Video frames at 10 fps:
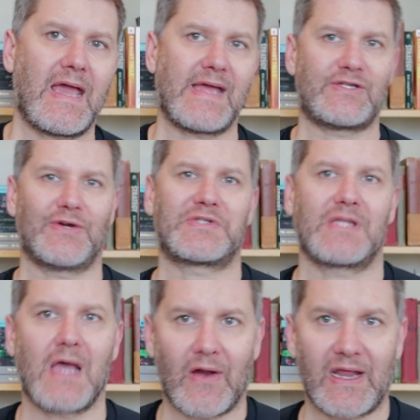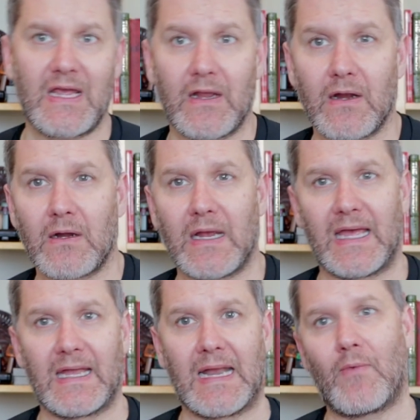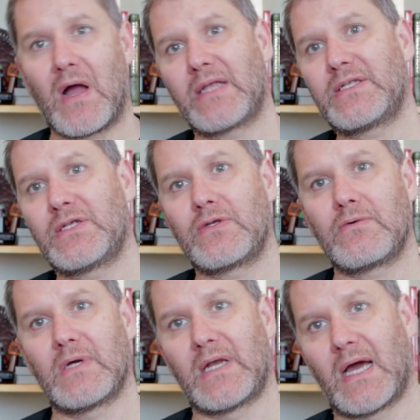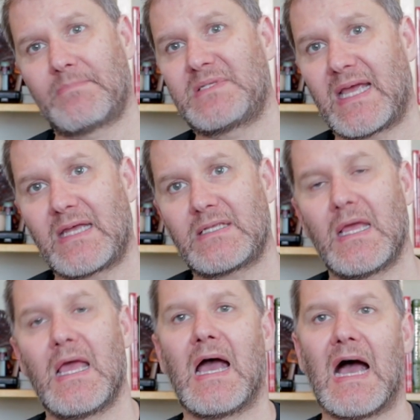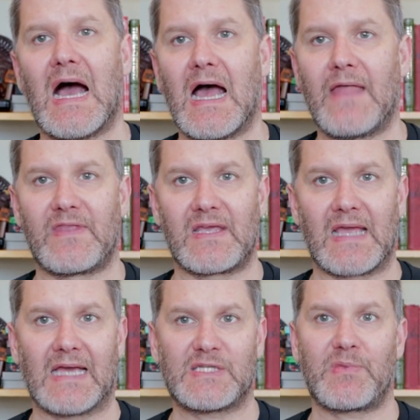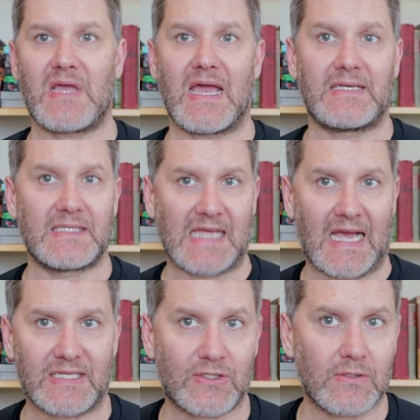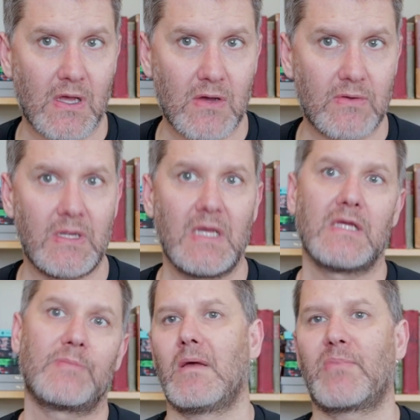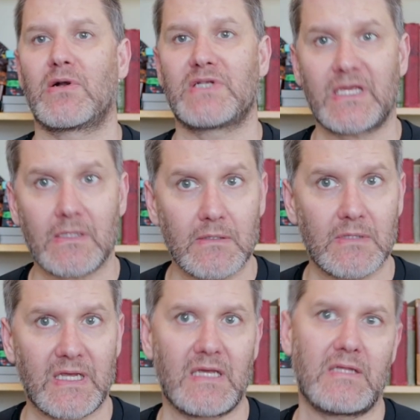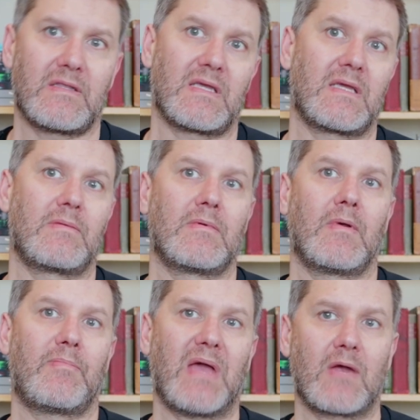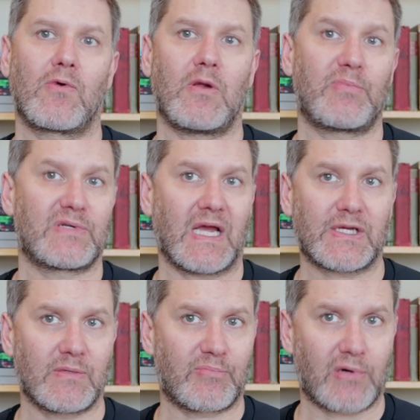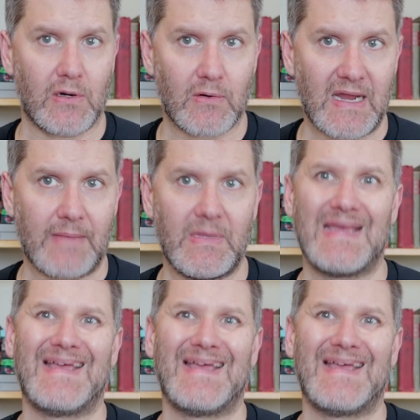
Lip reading: Hey, Joe Solari here, and I wanted to do an update on the SBA disaster loan, particularly the Payroll Protection Program.